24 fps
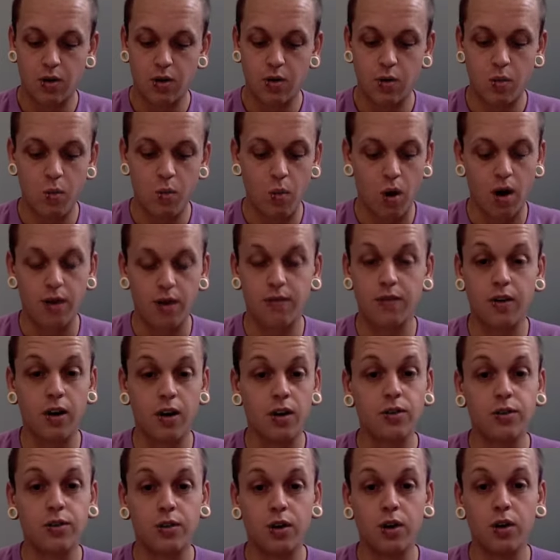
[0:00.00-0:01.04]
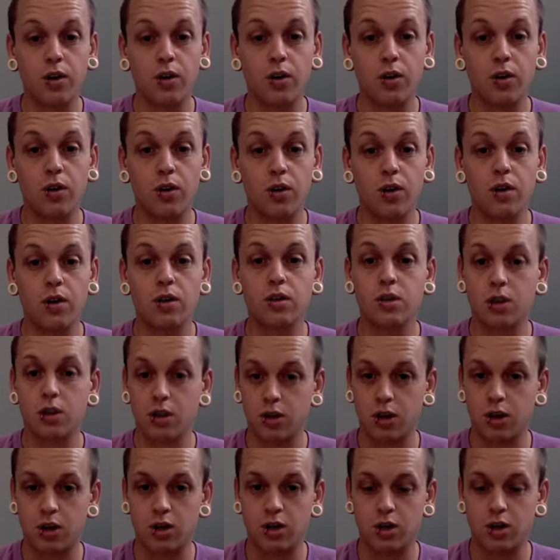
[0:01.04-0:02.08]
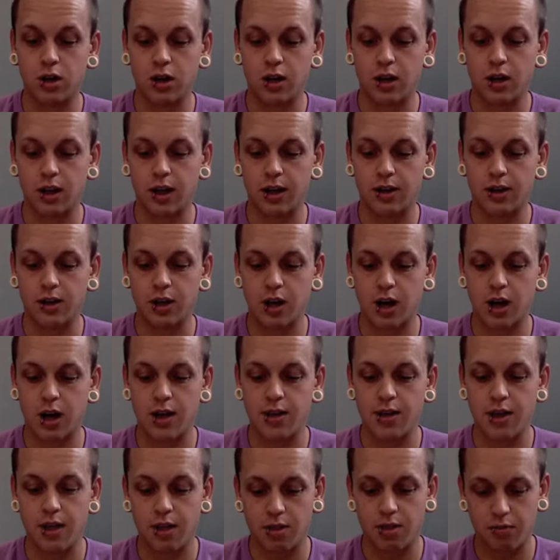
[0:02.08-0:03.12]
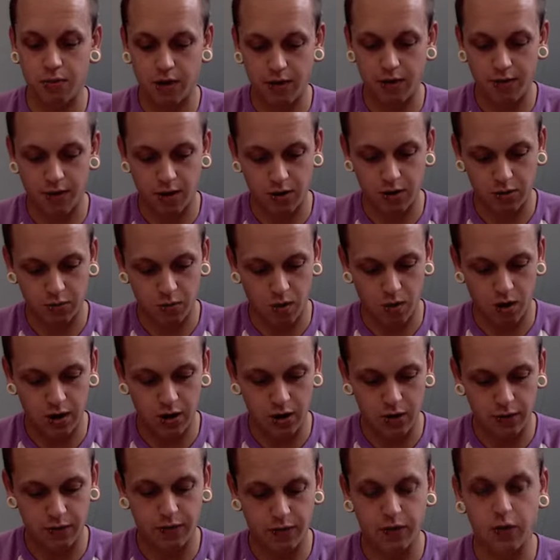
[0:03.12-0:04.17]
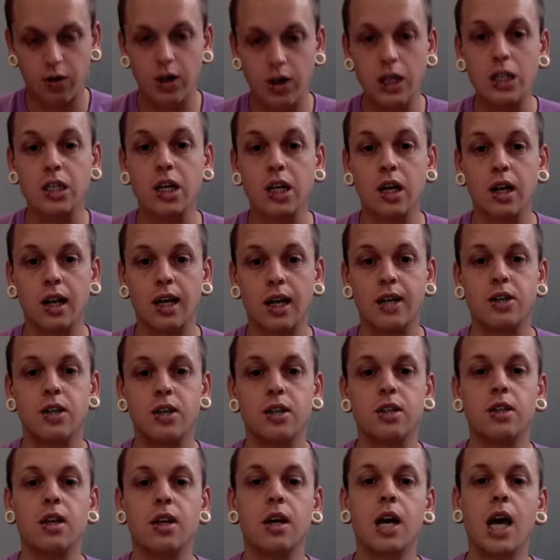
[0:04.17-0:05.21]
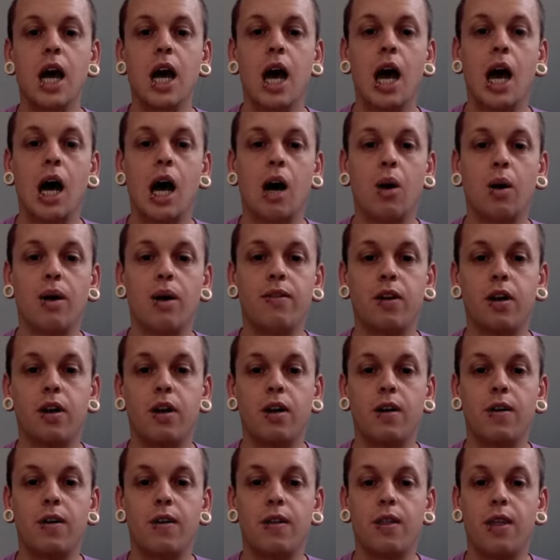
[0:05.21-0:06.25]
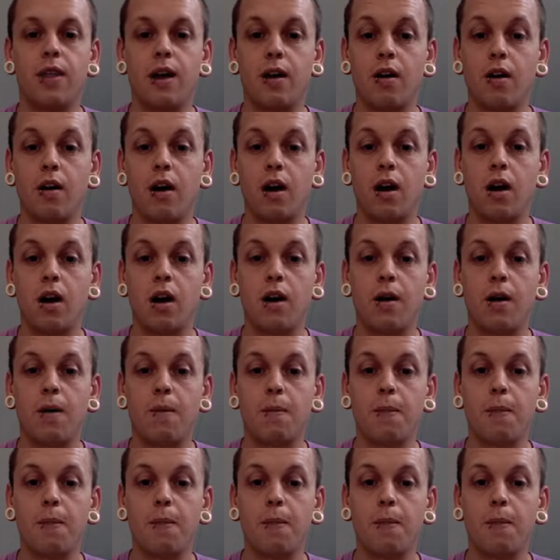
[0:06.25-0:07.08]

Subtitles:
1 verse 2 to the churches in Galatia, and then 3 verse 1, you foolish Galatians. However, there are